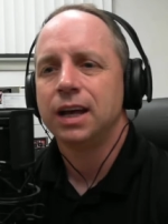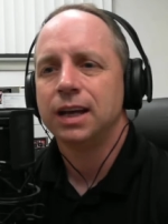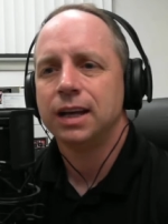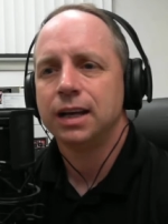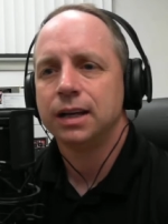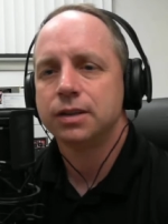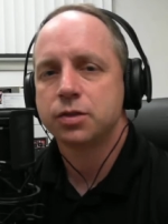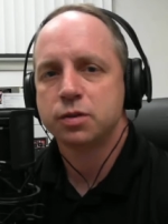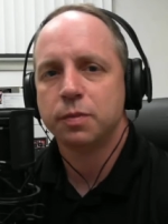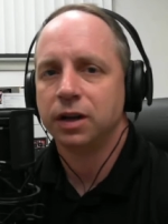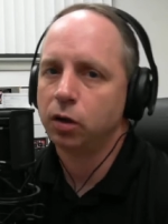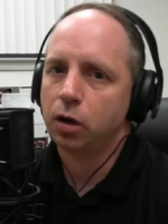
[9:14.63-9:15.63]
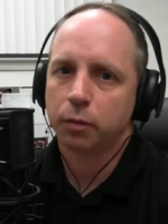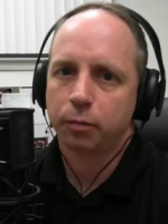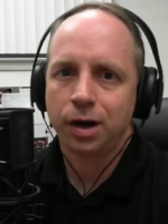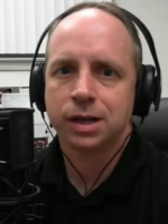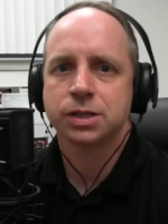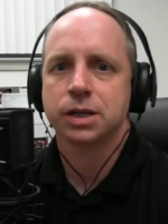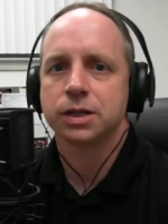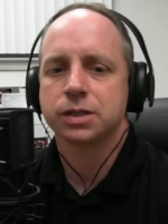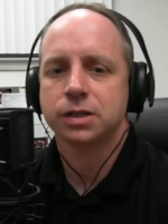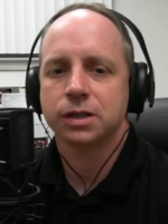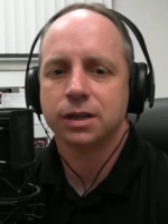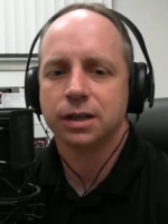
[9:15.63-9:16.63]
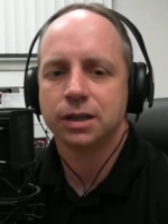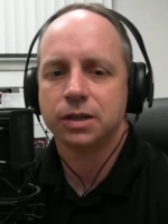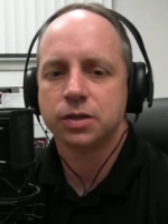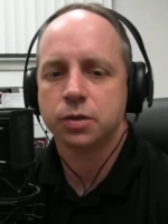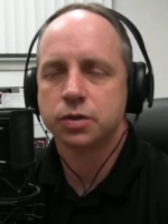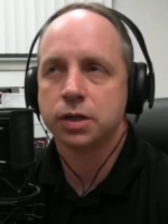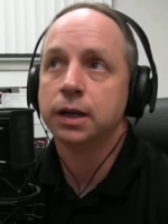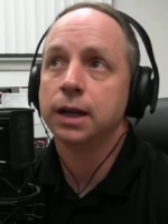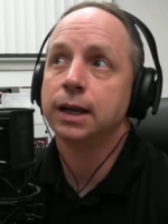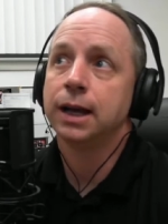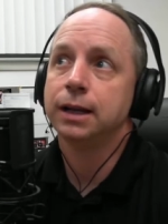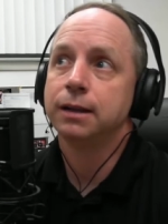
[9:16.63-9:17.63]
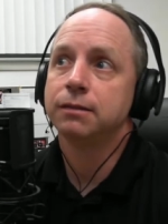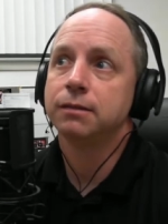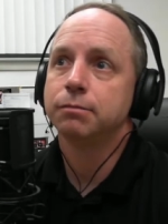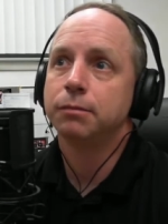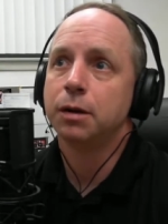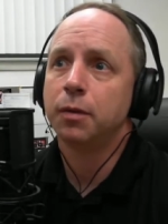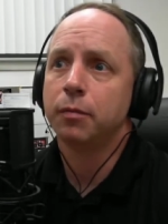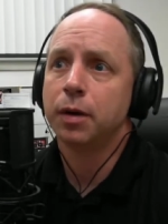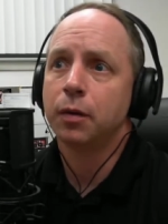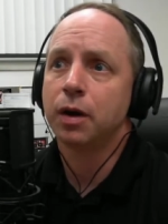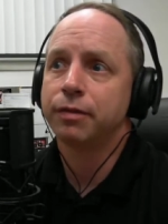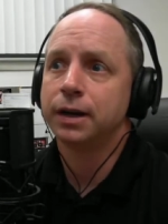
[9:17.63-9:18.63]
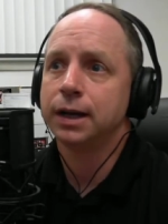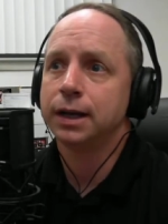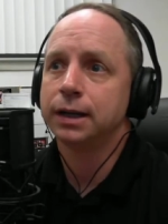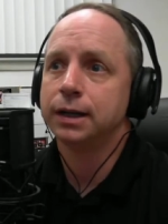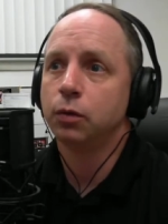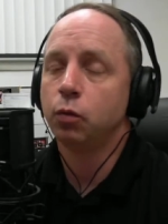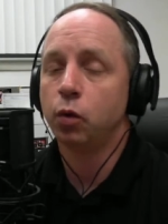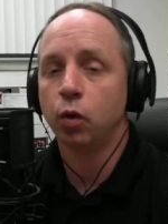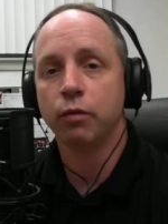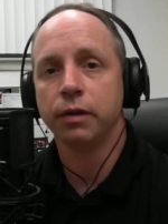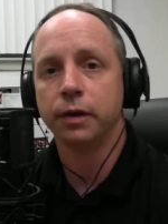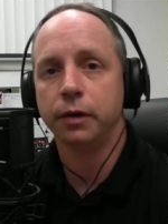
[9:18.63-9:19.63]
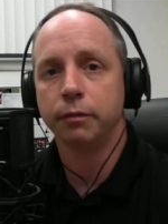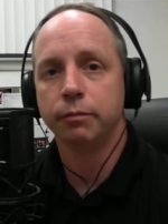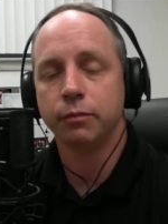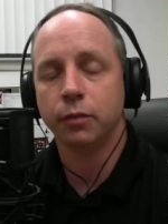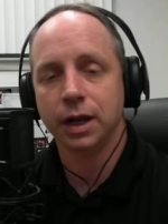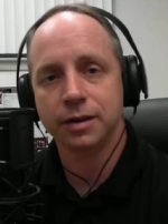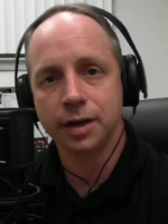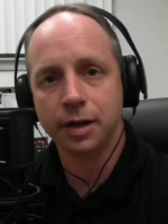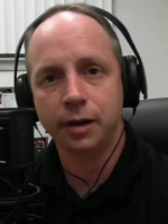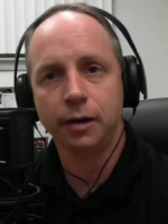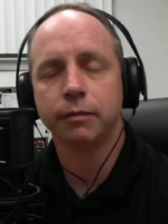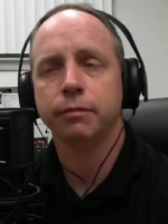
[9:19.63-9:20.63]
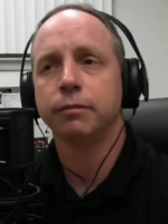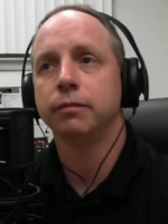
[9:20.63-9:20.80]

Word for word: Uh, this has been a long process. So Sunday night, my my wife and I uh, were over there. We had dinner.